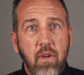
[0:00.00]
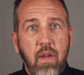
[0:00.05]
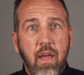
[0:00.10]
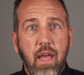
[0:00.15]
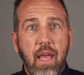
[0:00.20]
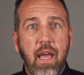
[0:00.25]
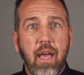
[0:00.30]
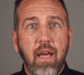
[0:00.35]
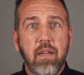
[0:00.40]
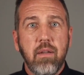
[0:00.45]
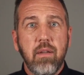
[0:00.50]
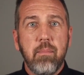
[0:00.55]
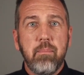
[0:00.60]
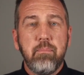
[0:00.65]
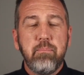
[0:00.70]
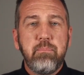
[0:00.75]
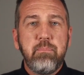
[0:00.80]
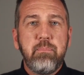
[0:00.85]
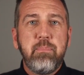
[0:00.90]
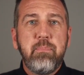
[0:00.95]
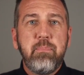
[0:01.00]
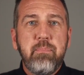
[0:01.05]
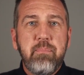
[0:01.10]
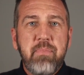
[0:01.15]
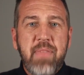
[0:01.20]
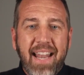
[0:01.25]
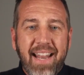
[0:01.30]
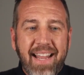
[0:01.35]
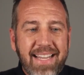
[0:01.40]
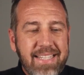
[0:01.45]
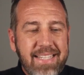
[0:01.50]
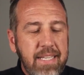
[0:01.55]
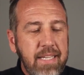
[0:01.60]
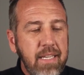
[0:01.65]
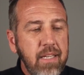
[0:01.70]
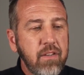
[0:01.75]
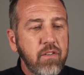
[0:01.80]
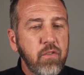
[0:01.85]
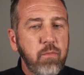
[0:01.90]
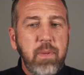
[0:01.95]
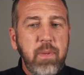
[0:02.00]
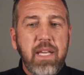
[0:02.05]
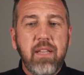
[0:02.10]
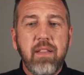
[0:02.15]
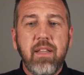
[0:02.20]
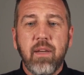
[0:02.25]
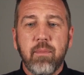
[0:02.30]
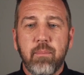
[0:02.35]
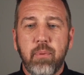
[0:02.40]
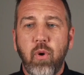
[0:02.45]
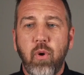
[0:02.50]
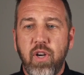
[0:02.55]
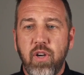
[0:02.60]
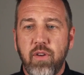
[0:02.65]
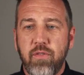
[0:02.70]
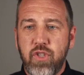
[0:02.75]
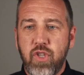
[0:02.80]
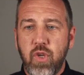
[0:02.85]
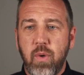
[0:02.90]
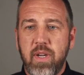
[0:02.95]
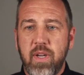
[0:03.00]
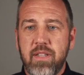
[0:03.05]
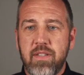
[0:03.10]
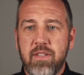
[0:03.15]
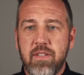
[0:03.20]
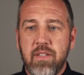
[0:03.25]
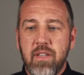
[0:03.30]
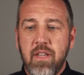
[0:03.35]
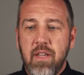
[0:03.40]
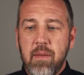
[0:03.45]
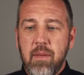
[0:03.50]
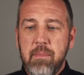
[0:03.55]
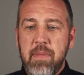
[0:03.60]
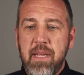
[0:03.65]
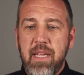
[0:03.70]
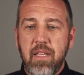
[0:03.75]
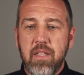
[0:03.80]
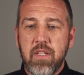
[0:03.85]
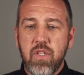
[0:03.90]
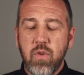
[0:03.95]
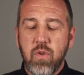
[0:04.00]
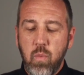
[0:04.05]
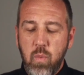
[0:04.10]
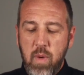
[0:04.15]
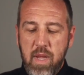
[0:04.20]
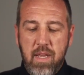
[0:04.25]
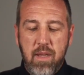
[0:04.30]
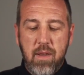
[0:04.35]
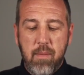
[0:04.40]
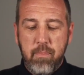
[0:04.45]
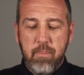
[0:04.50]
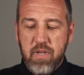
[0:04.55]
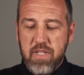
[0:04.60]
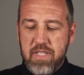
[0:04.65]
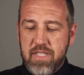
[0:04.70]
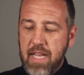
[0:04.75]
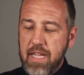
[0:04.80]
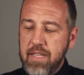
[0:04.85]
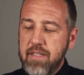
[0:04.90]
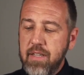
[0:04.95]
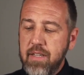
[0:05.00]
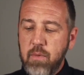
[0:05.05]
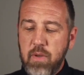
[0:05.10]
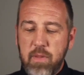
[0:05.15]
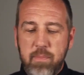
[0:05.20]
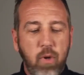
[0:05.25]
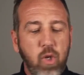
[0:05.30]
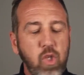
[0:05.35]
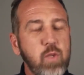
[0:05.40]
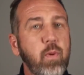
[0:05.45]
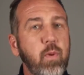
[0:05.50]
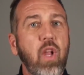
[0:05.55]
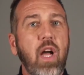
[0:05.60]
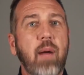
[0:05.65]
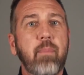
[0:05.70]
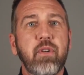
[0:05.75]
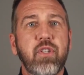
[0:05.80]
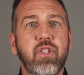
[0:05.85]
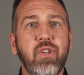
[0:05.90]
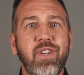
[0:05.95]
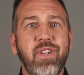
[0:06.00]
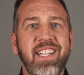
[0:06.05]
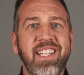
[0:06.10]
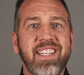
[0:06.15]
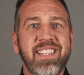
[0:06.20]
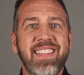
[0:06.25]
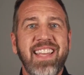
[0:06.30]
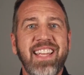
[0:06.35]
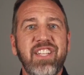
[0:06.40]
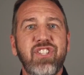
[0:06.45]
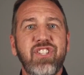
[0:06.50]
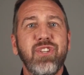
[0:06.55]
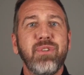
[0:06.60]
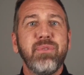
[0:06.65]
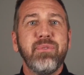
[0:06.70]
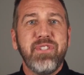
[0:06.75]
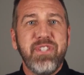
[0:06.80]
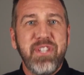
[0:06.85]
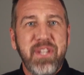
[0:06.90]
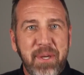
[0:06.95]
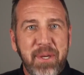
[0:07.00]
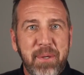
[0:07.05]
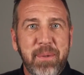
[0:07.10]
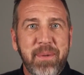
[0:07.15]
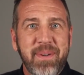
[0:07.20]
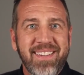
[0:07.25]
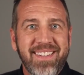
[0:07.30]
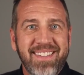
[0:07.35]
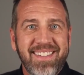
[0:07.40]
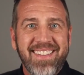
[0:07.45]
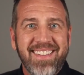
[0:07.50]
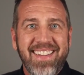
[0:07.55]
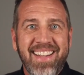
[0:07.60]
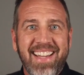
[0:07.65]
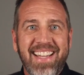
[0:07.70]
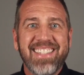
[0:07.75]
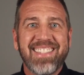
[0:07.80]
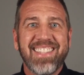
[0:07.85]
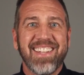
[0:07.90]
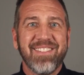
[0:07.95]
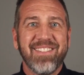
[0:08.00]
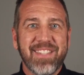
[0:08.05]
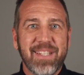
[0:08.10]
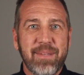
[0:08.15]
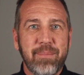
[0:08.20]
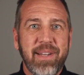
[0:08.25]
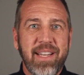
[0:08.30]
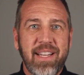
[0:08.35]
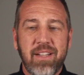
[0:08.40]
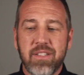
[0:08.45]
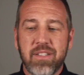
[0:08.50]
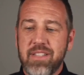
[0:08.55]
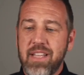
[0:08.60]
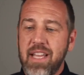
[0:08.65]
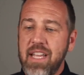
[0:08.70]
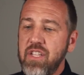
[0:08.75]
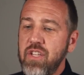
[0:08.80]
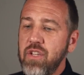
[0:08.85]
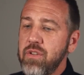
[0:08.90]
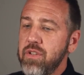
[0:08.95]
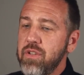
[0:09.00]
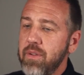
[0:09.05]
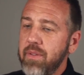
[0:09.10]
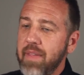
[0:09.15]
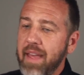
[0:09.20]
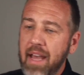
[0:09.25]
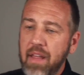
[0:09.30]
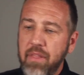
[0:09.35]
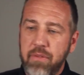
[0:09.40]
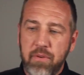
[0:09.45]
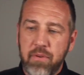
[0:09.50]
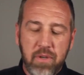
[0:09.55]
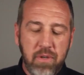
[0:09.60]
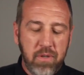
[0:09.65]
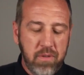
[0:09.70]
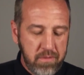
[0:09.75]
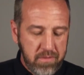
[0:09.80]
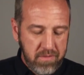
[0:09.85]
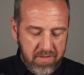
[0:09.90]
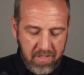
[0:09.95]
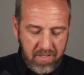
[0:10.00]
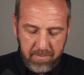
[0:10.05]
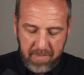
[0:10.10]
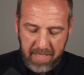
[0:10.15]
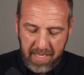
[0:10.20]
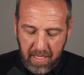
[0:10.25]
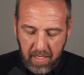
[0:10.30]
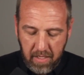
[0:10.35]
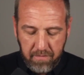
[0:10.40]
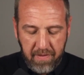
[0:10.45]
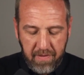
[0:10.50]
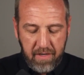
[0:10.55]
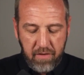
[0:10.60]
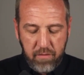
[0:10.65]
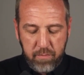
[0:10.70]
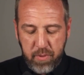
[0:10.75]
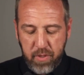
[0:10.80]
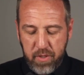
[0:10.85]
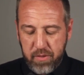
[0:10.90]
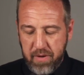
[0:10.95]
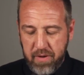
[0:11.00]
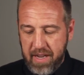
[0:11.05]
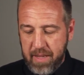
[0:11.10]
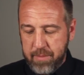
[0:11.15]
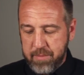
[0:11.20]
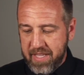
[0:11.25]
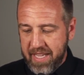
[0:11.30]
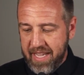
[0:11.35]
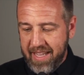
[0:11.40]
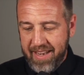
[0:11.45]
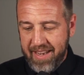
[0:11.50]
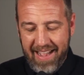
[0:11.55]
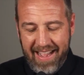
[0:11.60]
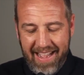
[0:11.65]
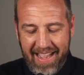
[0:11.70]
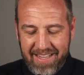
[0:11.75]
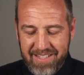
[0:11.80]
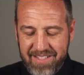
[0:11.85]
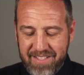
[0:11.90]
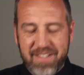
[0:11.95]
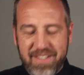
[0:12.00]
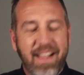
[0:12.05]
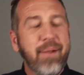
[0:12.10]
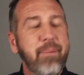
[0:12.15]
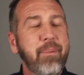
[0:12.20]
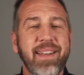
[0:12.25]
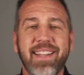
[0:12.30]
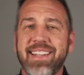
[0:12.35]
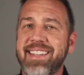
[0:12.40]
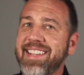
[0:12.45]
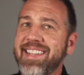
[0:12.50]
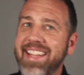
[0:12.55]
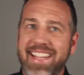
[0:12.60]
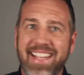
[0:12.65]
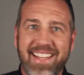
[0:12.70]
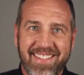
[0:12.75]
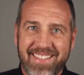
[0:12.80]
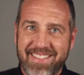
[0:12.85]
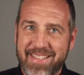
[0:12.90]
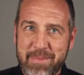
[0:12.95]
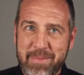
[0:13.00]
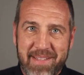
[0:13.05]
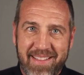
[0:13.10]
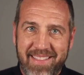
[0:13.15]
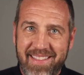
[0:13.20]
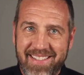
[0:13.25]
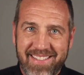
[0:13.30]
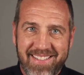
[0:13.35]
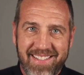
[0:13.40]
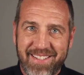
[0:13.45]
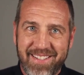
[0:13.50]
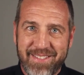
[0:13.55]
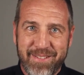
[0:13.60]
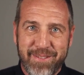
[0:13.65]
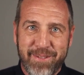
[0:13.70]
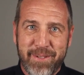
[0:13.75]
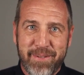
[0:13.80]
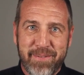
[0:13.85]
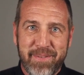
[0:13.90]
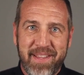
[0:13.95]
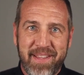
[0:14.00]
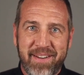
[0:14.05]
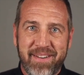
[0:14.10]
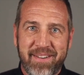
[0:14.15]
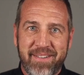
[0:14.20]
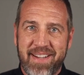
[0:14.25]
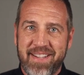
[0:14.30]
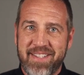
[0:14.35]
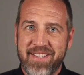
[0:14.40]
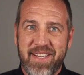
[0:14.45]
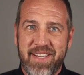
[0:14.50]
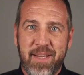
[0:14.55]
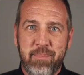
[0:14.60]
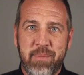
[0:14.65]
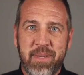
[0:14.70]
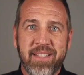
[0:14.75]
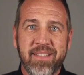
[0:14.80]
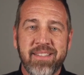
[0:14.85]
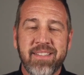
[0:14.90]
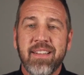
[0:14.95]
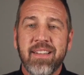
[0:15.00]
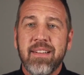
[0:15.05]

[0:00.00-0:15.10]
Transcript: And that idea of being the employer of choice means when presented with multiple opportunities, they choose you instead of someone else. And you do that through some innovative programs. And I want to dig into some of the things that you're doing over there at Crash Champions